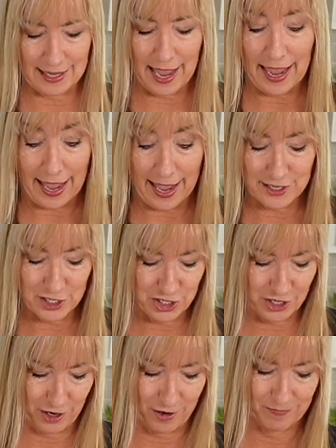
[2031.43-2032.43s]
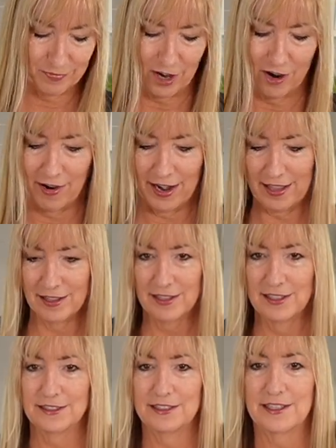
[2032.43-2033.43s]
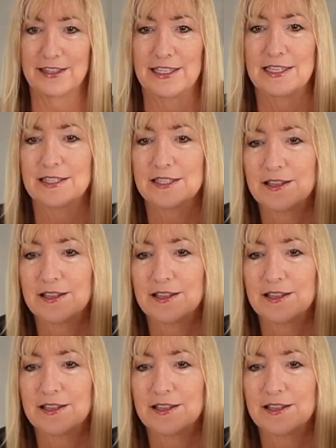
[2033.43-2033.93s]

I had to share. All right, look at these.